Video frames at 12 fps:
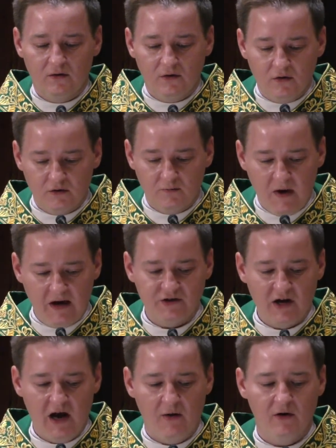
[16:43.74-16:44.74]
do not
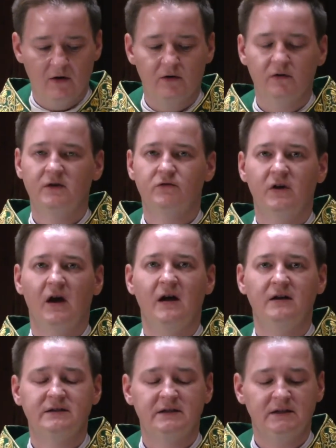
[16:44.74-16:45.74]
match our current
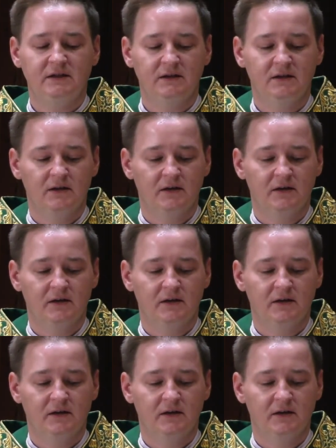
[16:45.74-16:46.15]
reality,